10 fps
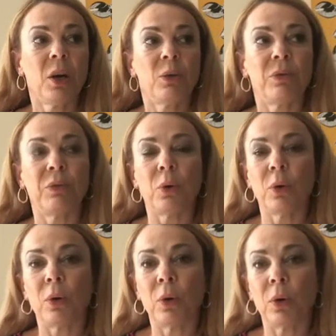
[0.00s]

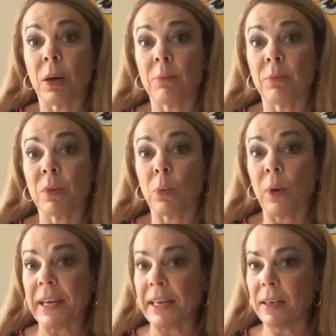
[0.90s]
for the
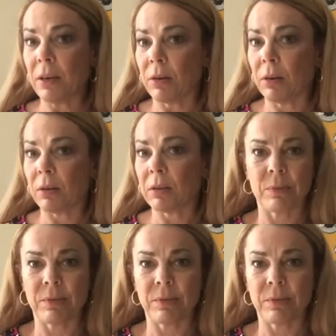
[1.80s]
way he looked.